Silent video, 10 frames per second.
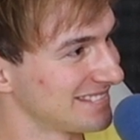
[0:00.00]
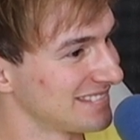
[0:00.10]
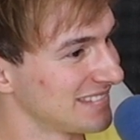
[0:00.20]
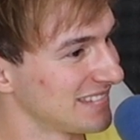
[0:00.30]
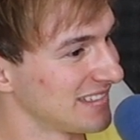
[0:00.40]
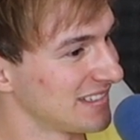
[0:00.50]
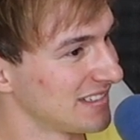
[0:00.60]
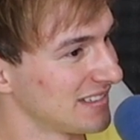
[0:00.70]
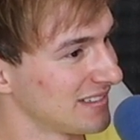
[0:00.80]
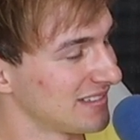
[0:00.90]

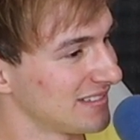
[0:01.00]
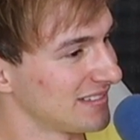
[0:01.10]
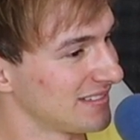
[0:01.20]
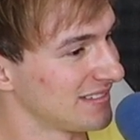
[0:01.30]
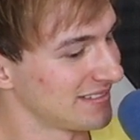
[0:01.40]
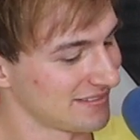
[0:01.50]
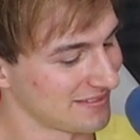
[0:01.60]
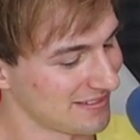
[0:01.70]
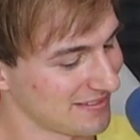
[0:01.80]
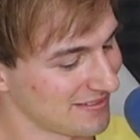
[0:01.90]

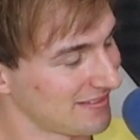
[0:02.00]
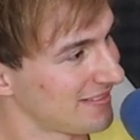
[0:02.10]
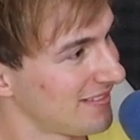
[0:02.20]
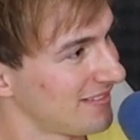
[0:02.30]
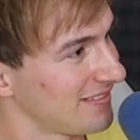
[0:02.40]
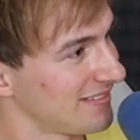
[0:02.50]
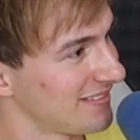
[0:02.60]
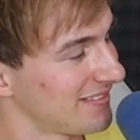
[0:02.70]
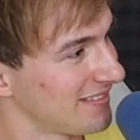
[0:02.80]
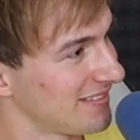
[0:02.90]

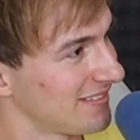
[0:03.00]
(silent)